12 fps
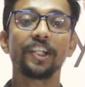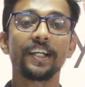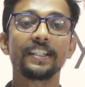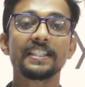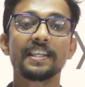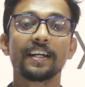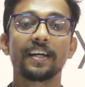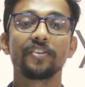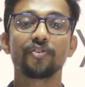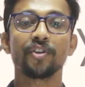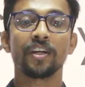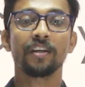leads the
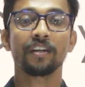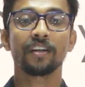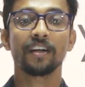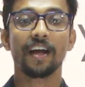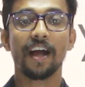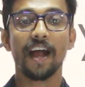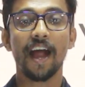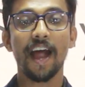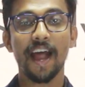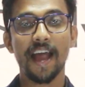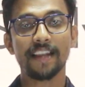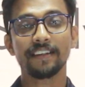country
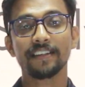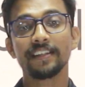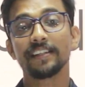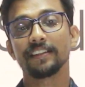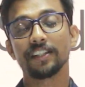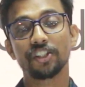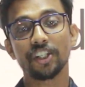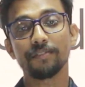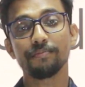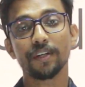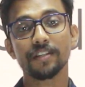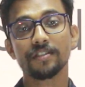and the
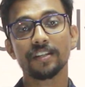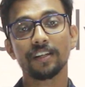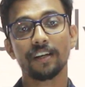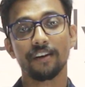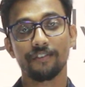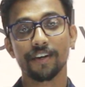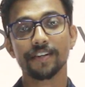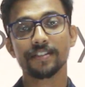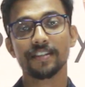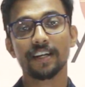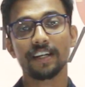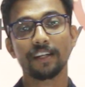Chief Minister
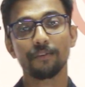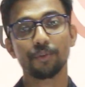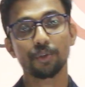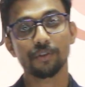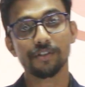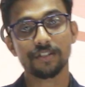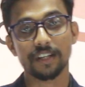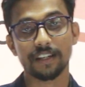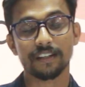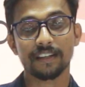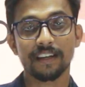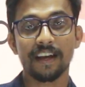governs the individual
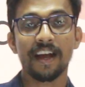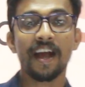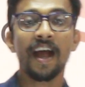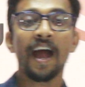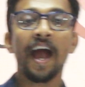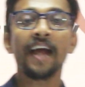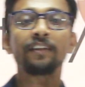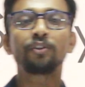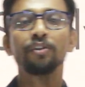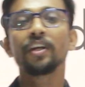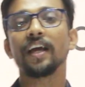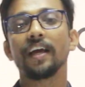state. And
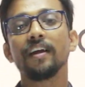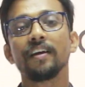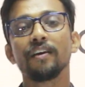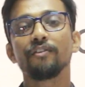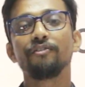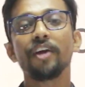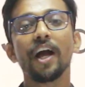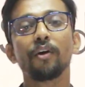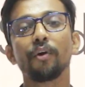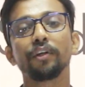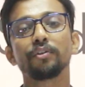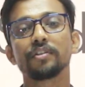today we are
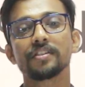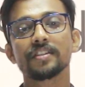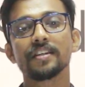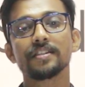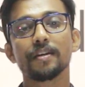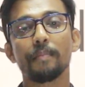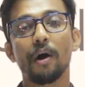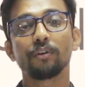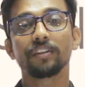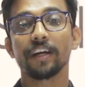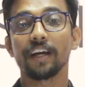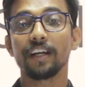going to discuss
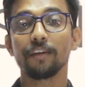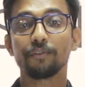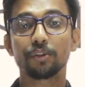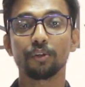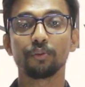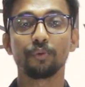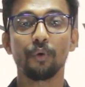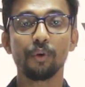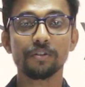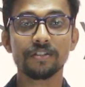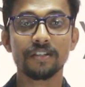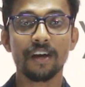about the individual
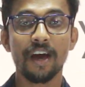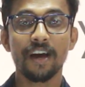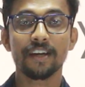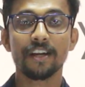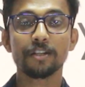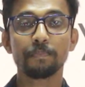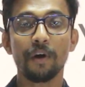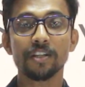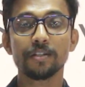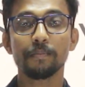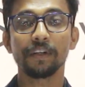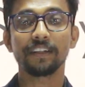roles,
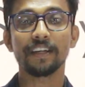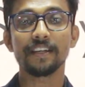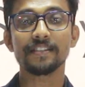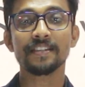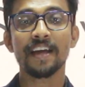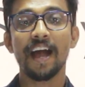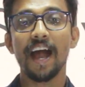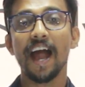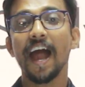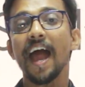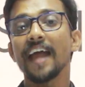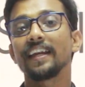responsibilities
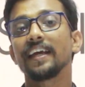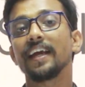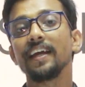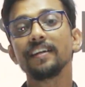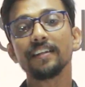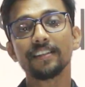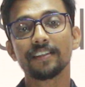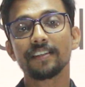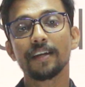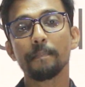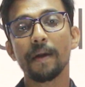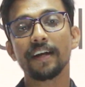and
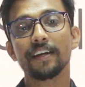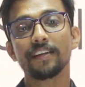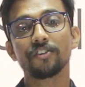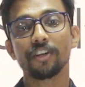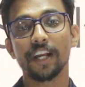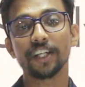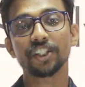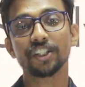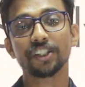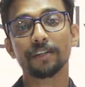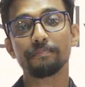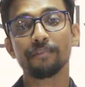interdependent
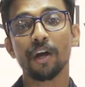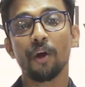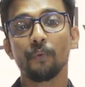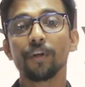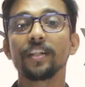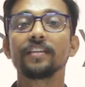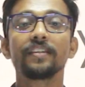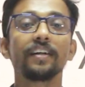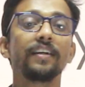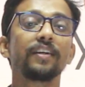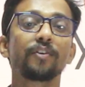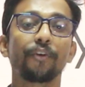relationship within
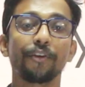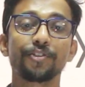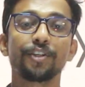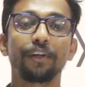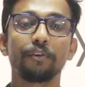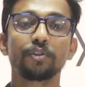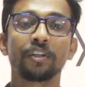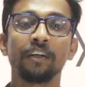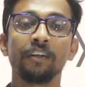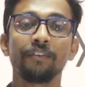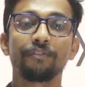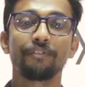the
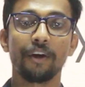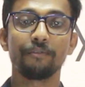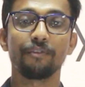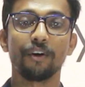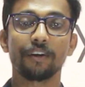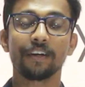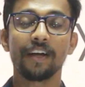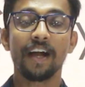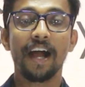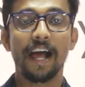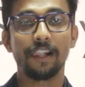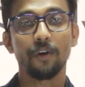constitutional framework.
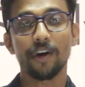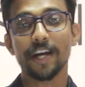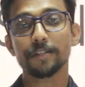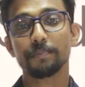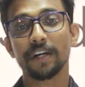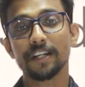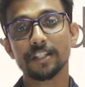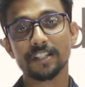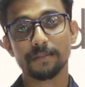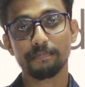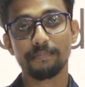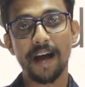Hello
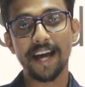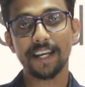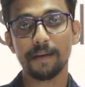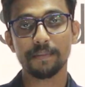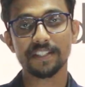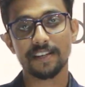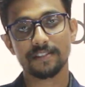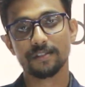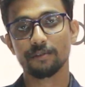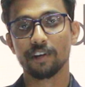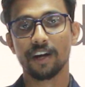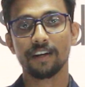aspirants, my name is
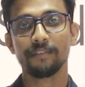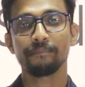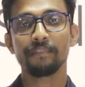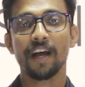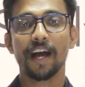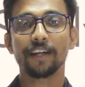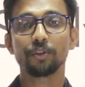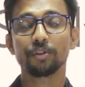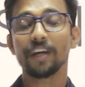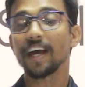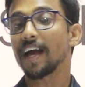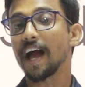Sonar and
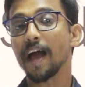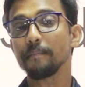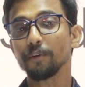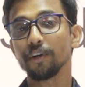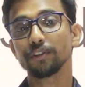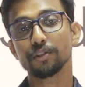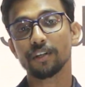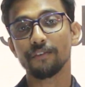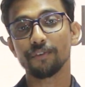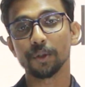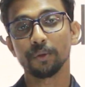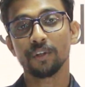today I am going to
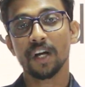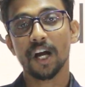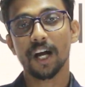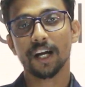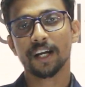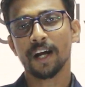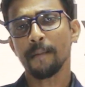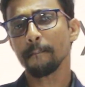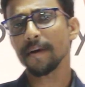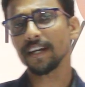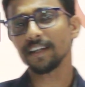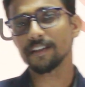give you a
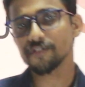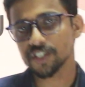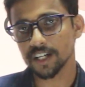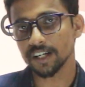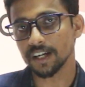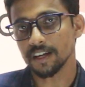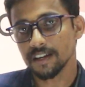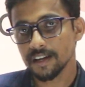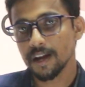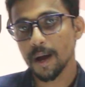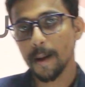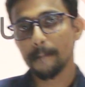comparative study
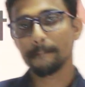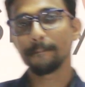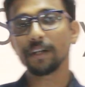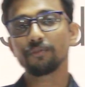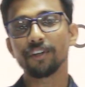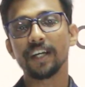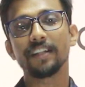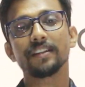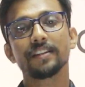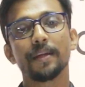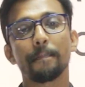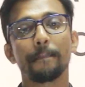
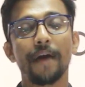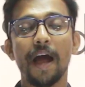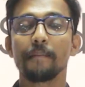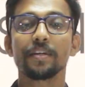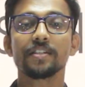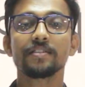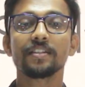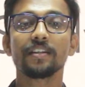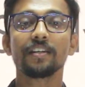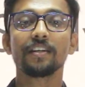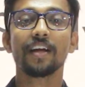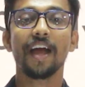between the Prime
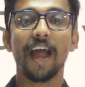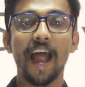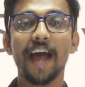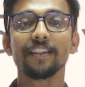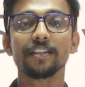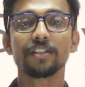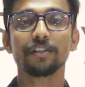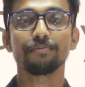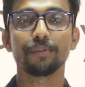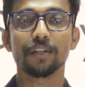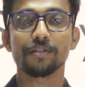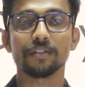Minister and the Chief
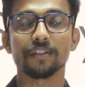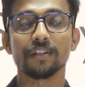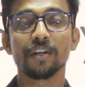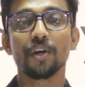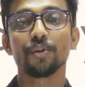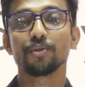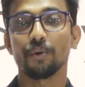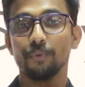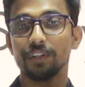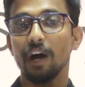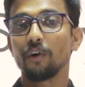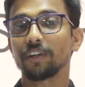Minister. So
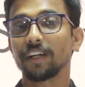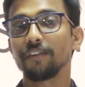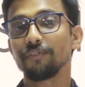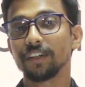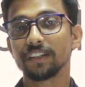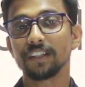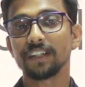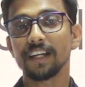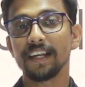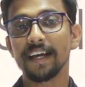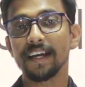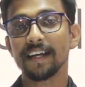without any further
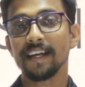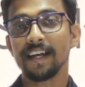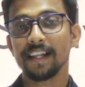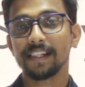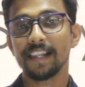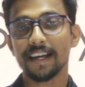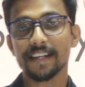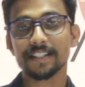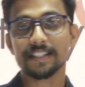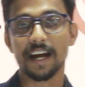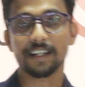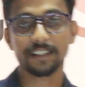delay, let
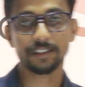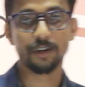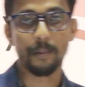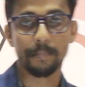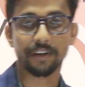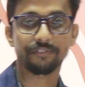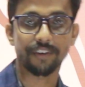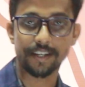us start the topic,